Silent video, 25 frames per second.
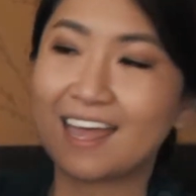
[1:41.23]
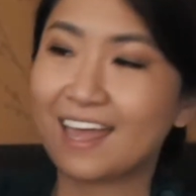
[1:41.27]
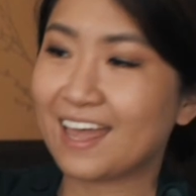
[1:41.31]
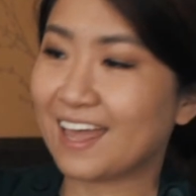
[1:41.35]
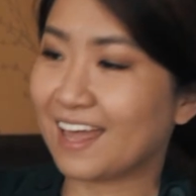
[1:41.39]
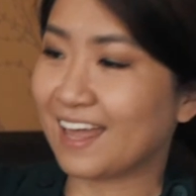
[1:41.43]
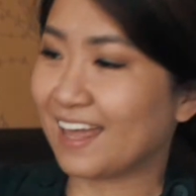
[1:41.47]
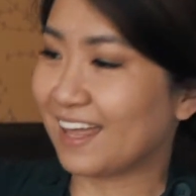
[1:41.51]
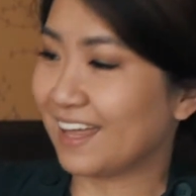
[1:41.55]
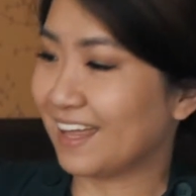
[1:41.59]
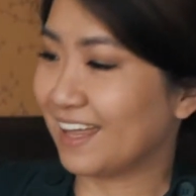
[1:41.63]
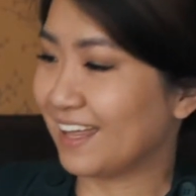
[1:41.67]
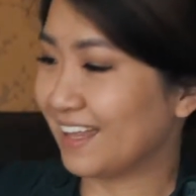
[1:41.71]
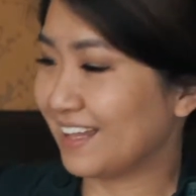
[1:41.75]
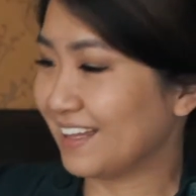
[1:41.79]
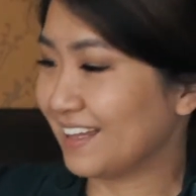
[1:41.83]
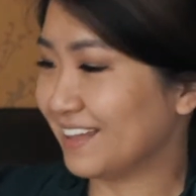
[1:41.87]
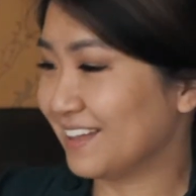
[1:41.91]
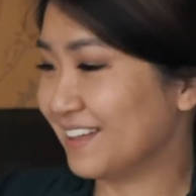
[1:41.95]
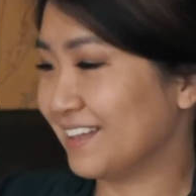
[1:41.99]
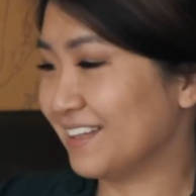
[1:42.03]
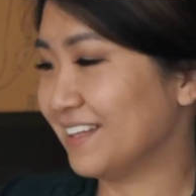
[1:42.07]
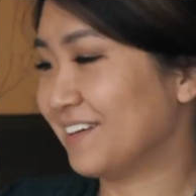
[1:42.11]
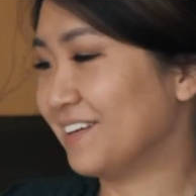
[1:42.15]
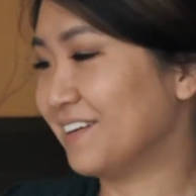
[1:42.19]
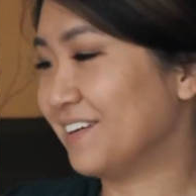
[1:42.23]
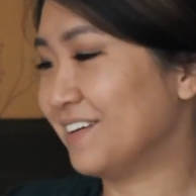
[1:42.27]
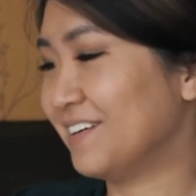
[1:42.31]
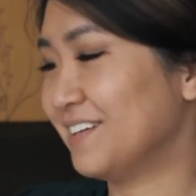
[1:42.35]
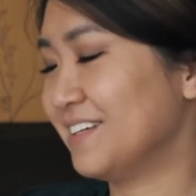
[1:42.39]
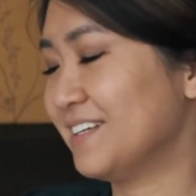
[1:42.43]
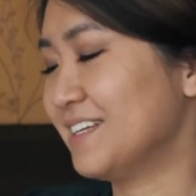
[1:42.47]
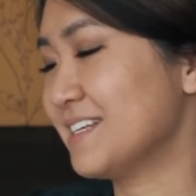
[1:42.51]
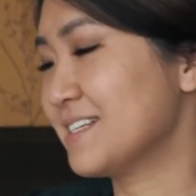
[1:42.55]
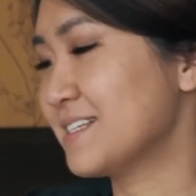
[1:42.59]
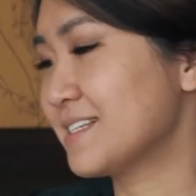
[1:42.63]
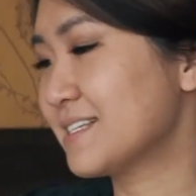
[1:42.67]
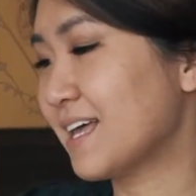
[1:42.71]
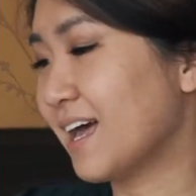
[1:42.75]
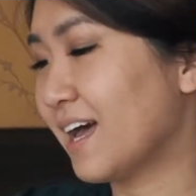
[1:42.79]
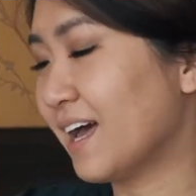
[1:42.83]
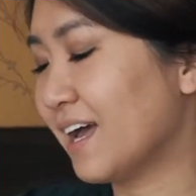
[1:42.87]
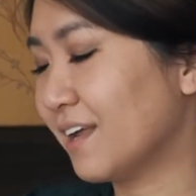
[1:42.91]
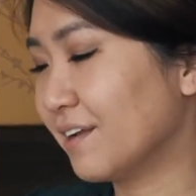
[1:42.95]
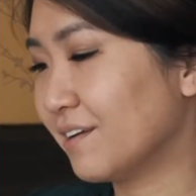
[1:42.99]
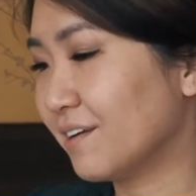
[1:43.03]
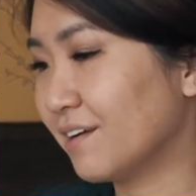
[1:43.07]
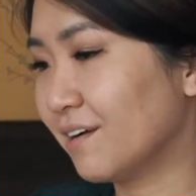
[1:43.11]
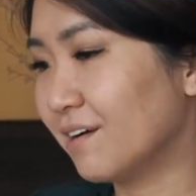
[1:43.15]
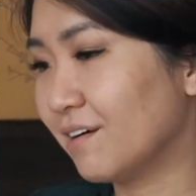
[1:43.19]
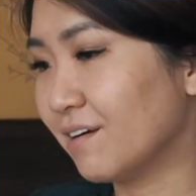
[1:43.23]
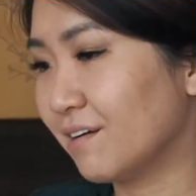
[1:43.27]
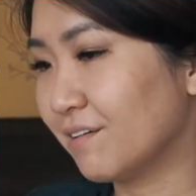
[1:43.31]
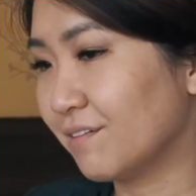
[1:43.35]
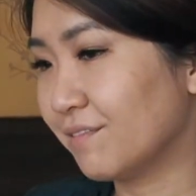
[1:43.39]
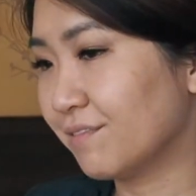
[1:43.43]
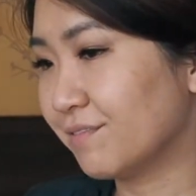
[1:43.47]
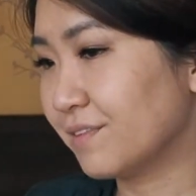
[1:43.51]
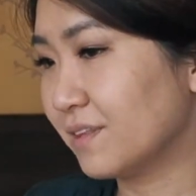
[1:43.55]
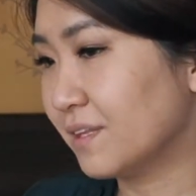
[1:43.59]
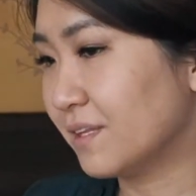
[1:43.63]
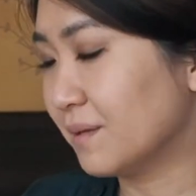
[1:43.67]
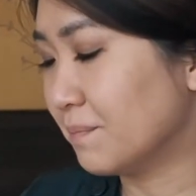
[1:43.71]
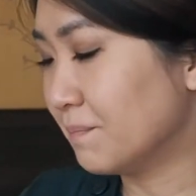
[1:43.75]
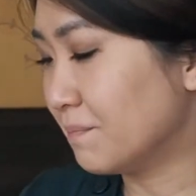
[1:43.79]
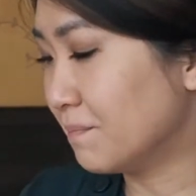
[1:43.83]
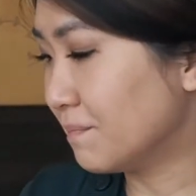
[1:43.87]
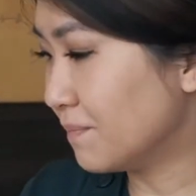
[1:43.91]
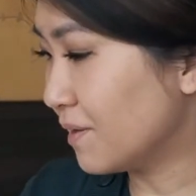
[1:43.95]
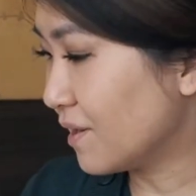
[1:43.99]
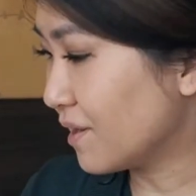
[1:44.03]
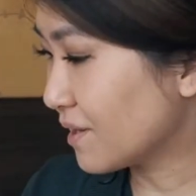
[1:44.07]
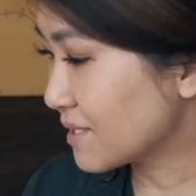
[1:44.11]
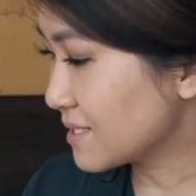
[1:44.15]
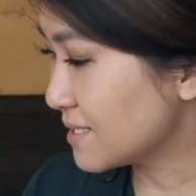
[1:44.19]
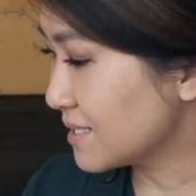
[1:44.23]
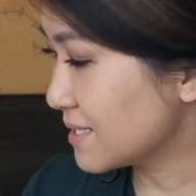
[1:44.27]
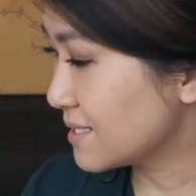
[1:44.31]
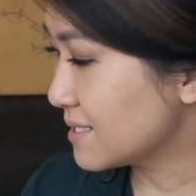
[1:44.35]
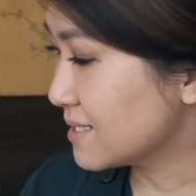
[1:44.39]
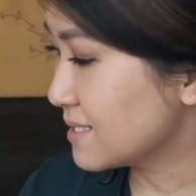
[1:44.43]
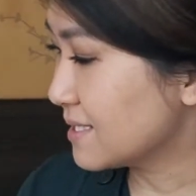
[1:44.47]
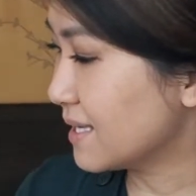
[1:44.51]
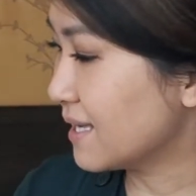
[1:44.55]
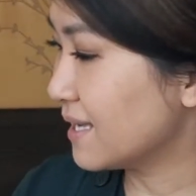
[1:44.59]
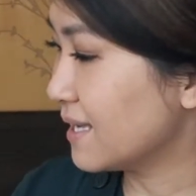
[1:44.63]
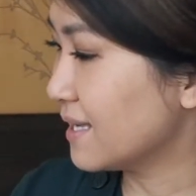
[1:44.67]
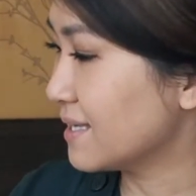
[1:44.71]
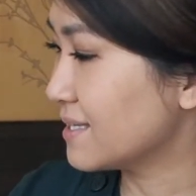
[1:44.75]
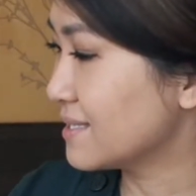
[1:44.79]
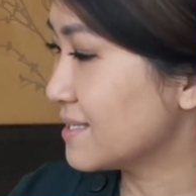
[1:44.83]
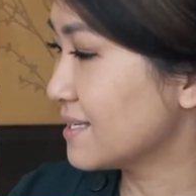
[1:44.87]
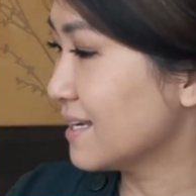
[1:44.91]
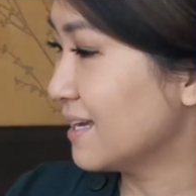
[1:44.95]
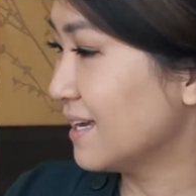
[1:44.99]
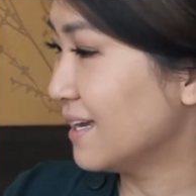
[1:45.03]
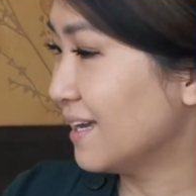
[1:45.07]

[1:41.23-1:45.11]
and on the side of the box it says,